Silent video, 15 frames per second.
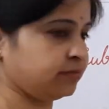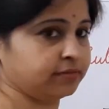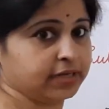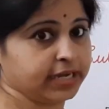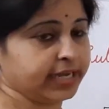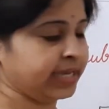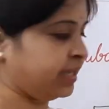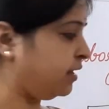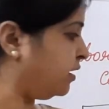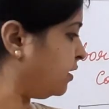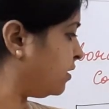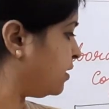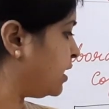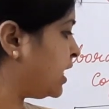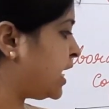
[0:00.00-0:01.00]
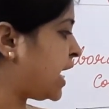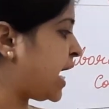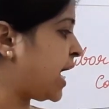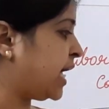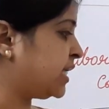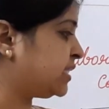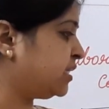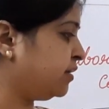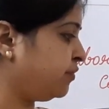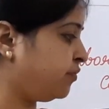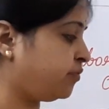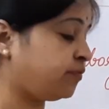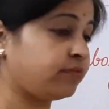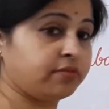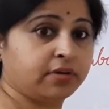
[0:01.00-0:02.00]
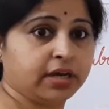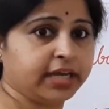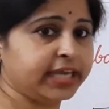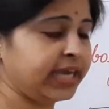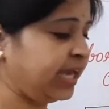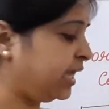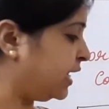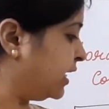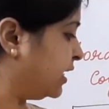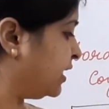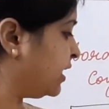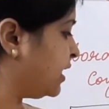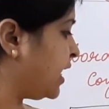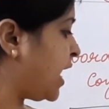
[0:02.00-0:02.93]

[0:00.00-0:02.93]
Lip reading: again, as if, again,